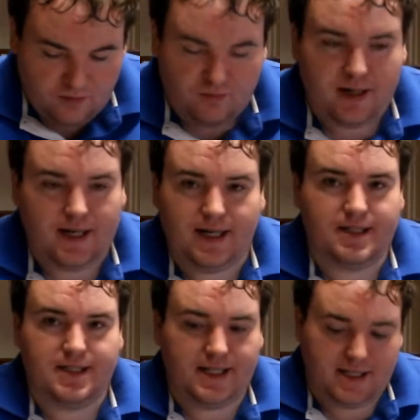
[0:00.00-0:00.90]
really as
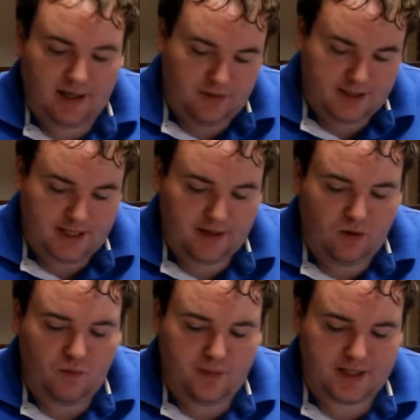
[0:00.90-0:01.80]
detailed as, say,
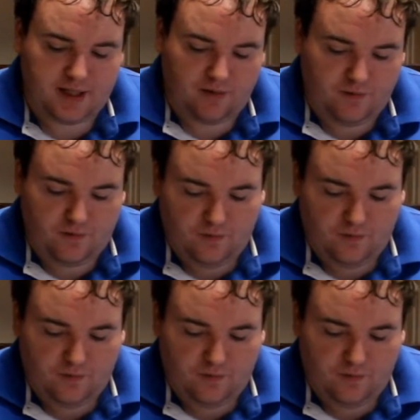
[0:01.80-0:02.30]
Hornby stuff.